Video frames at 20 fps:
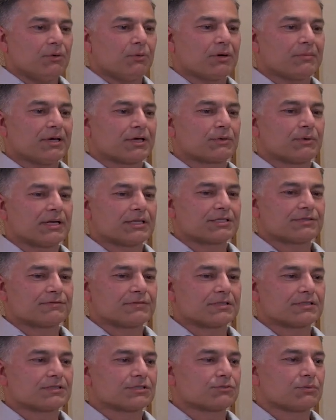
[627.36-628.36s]
One of my greatest
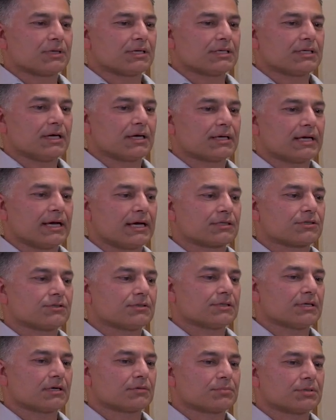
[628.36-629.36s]
fears is when a young actor or
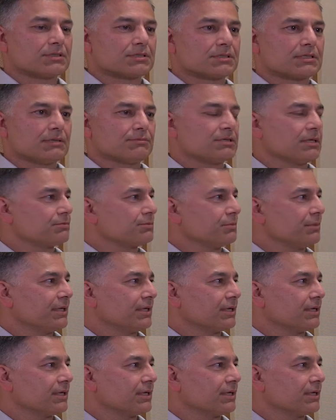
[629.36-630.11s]
a young person comes up to me